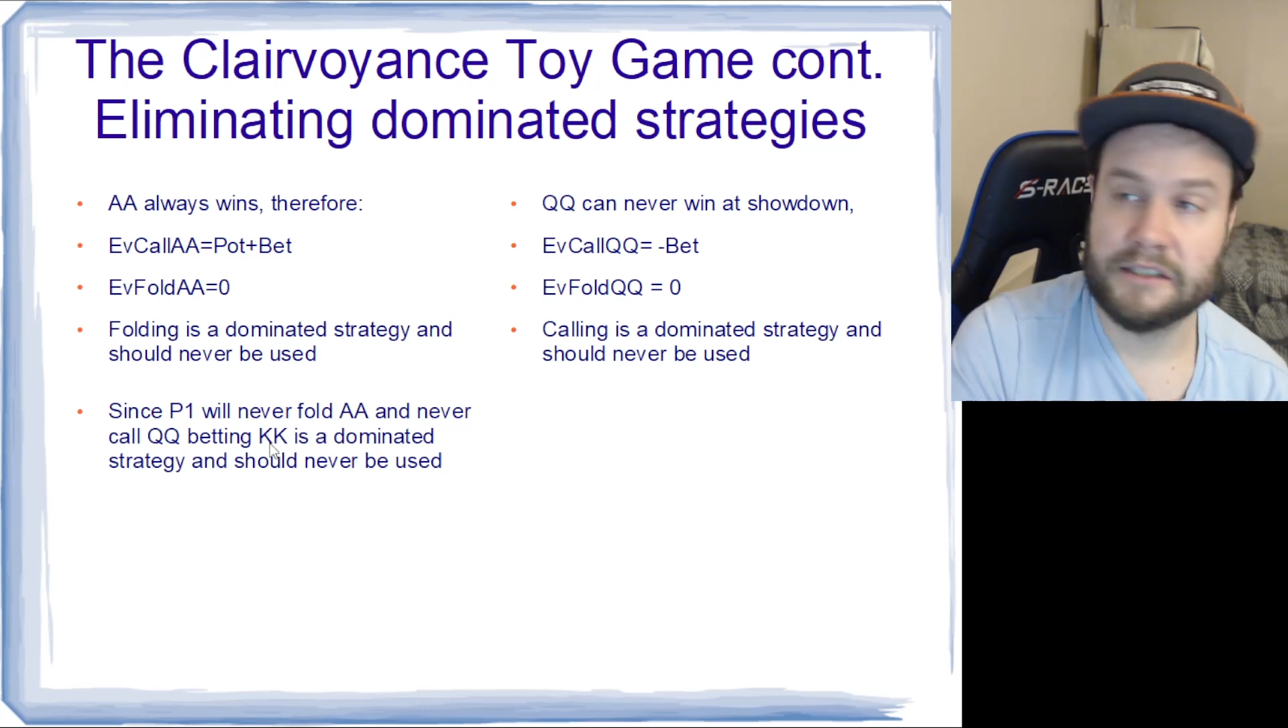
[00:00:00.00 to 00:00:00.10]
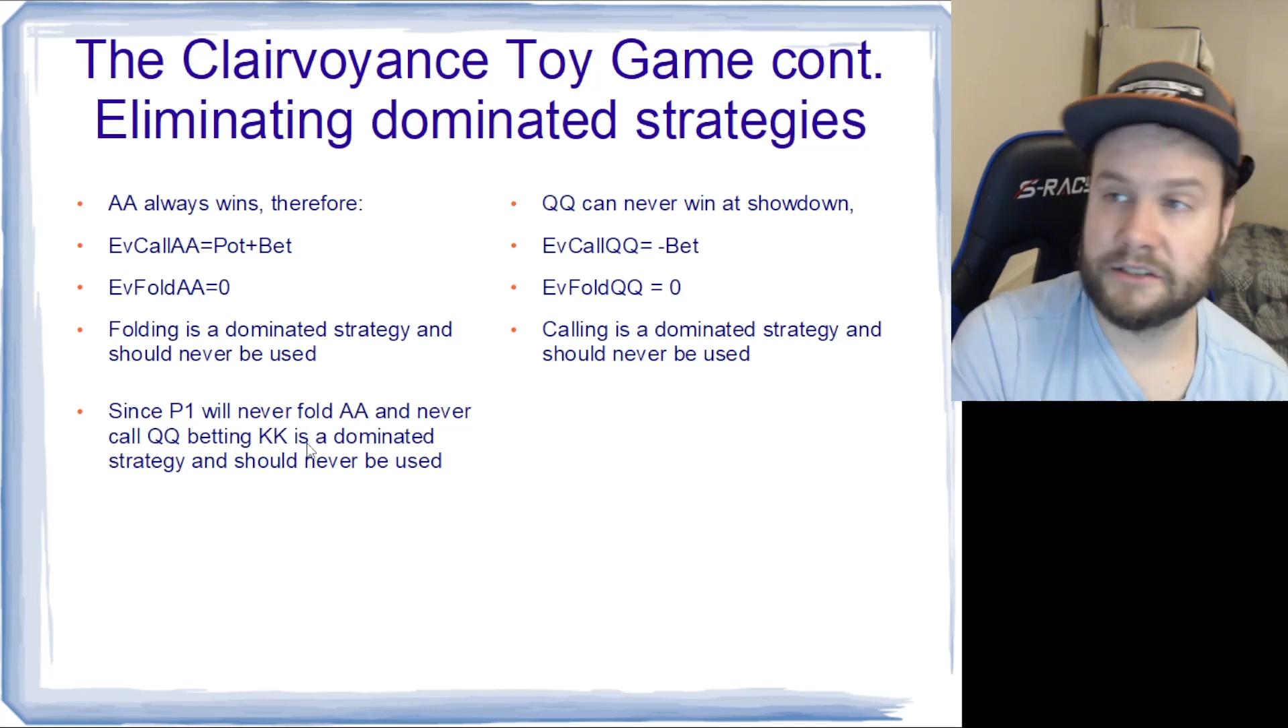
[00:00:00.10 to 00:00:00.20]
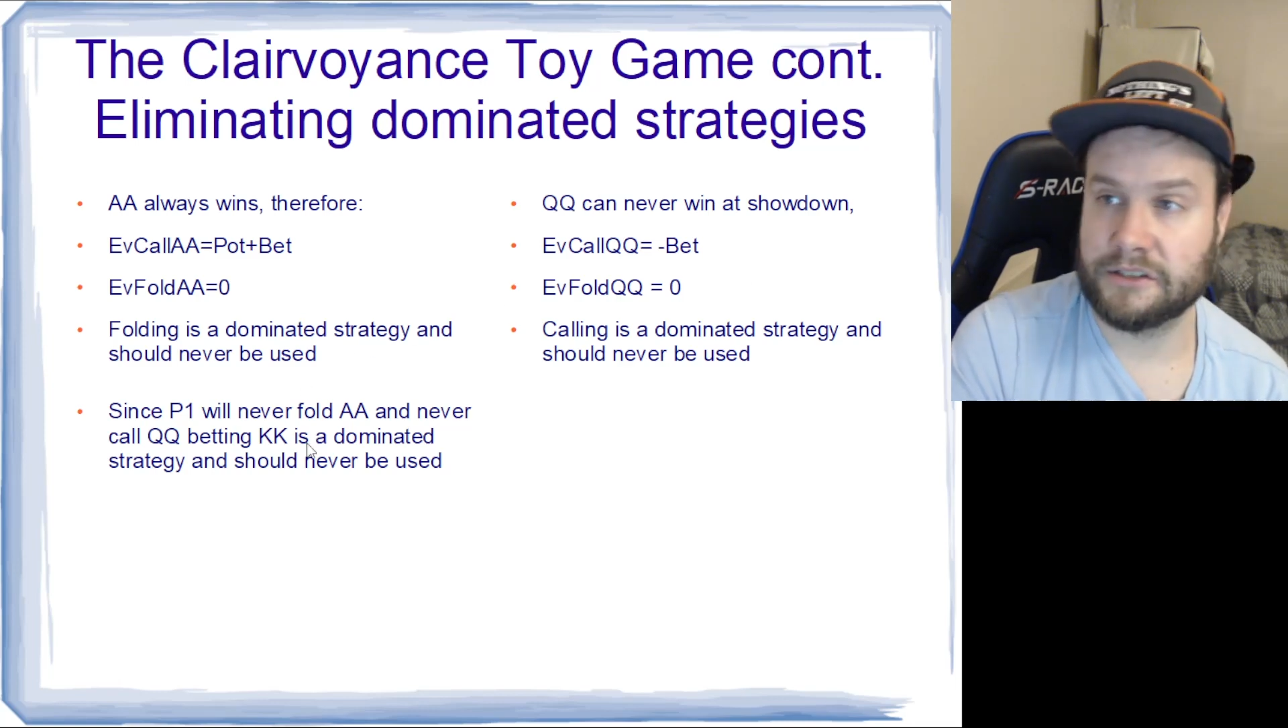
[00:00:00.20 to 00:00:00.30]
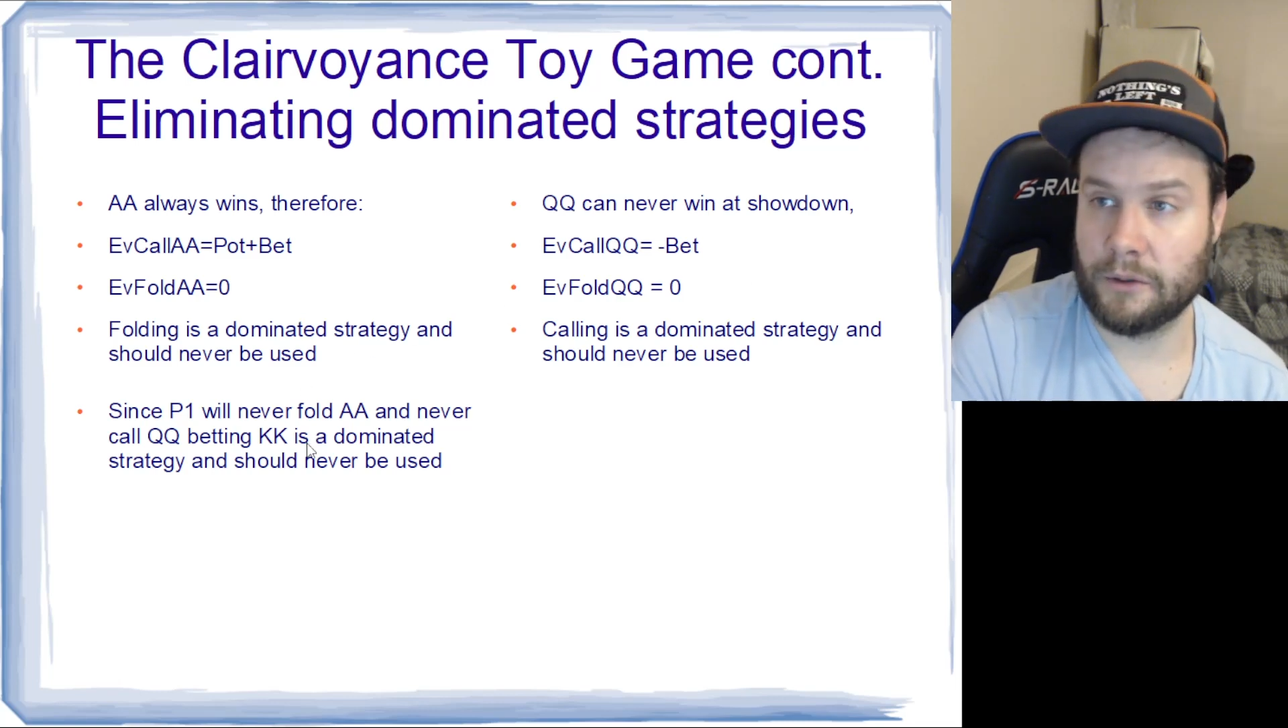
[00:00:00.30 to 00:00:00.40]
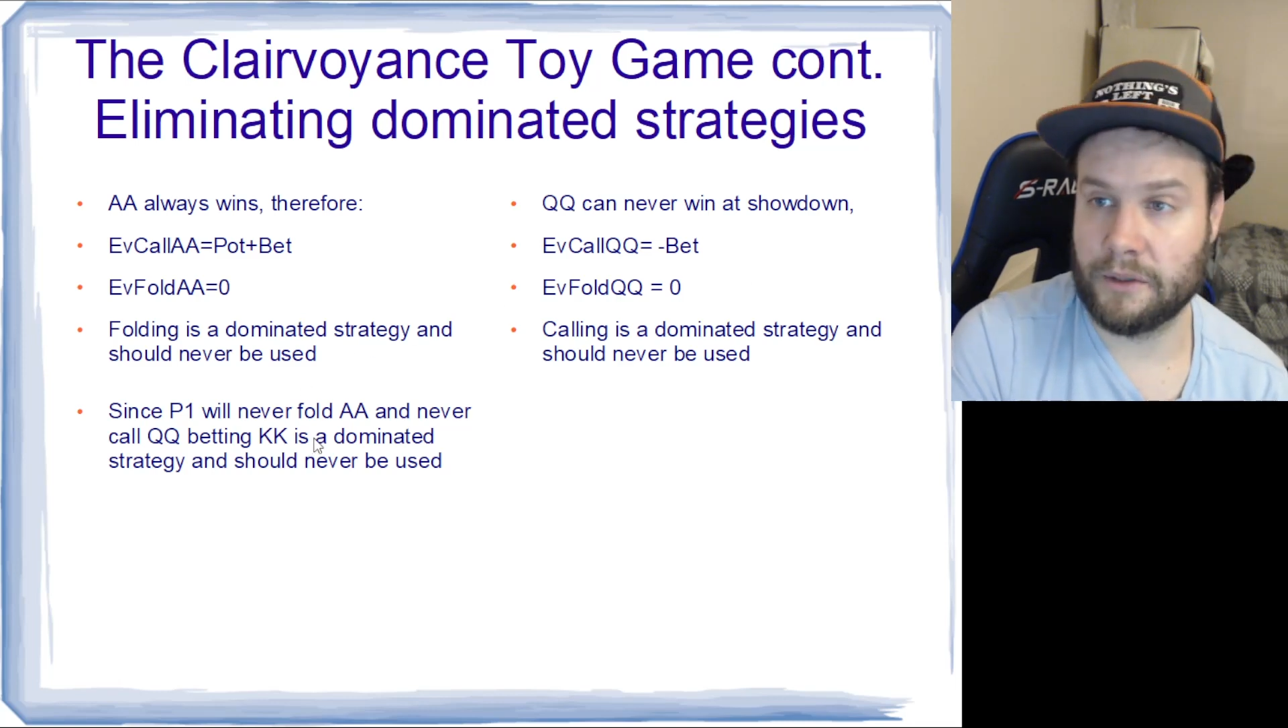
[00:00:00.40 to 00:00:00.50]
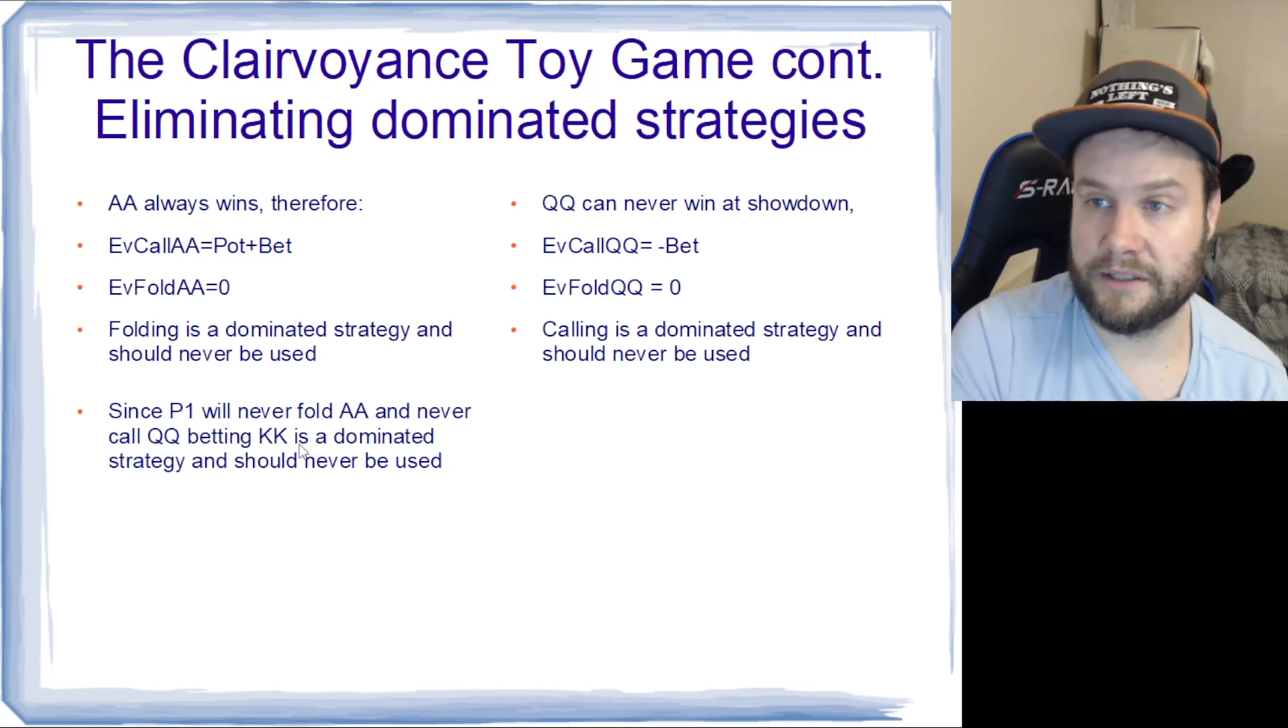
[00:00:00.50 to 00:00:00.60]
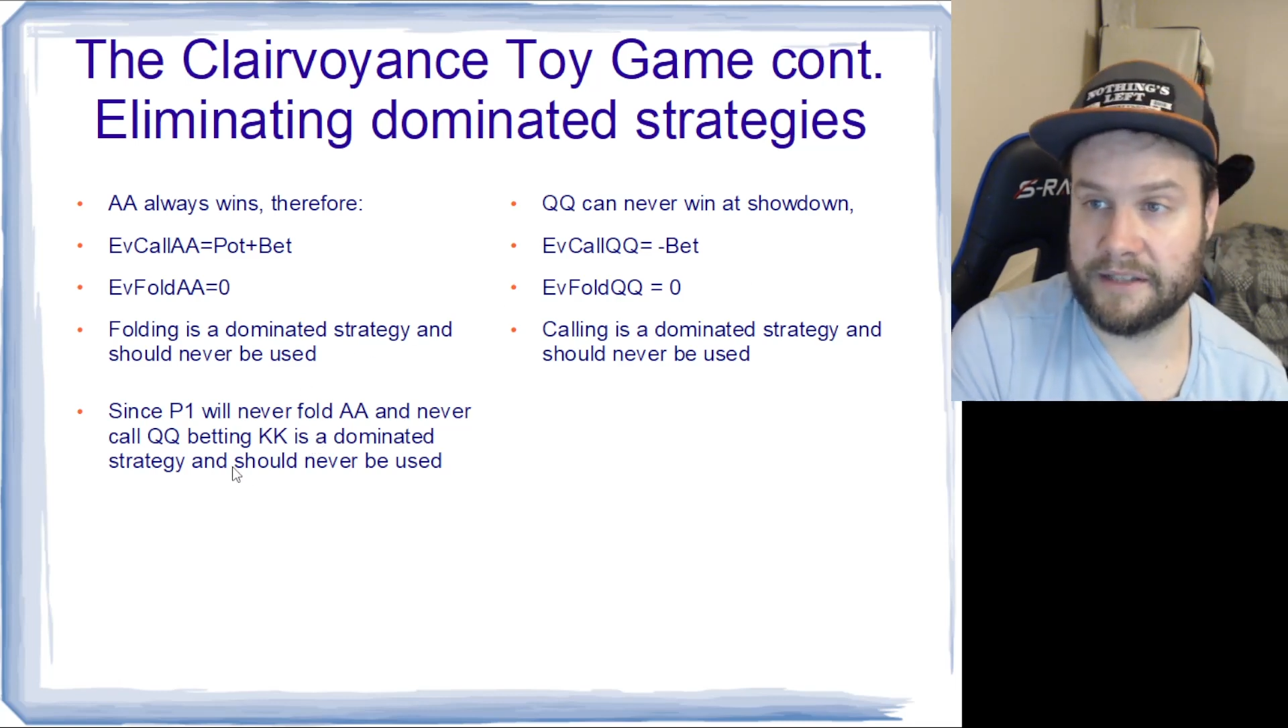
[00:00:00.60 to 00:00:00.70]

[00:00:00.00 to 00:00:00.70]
So